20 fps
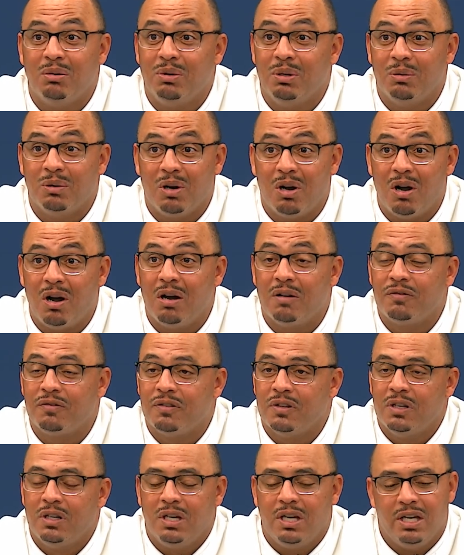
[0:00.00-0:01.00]
We were off,
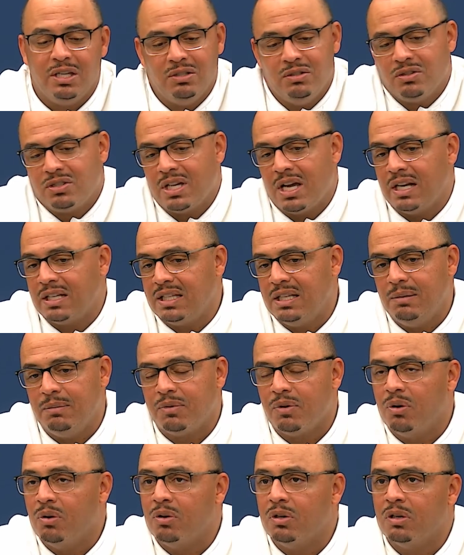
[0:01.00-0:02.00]
and you just got to keep
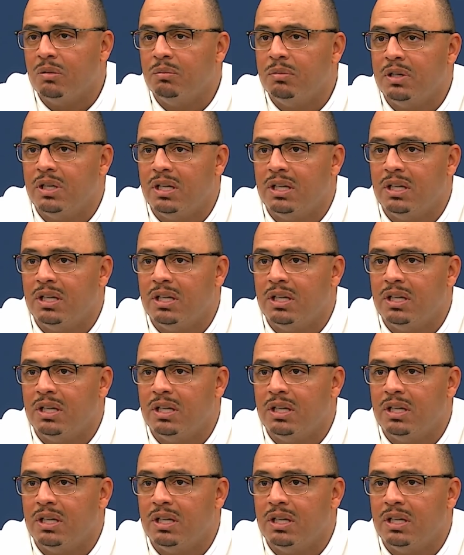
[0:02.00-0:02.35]
throwing them.